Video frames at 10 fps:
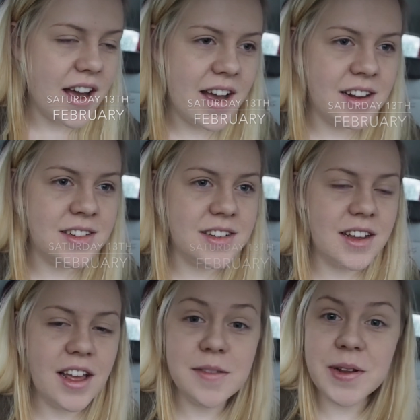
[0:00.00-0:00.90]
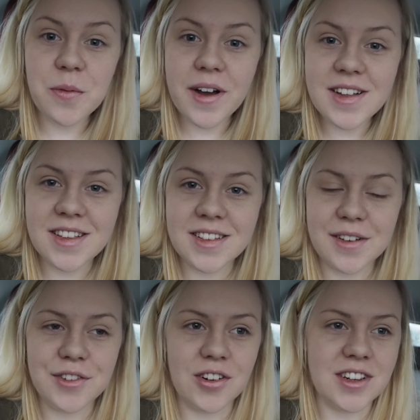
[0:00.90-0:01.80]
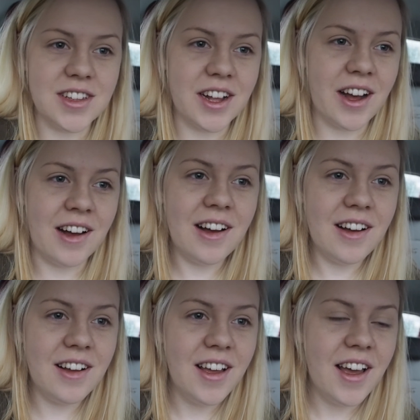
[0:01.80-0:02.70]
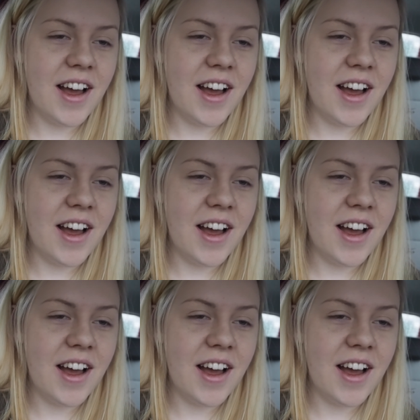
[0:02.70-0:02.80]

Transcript: and it's been a while since I've vlogged in the car.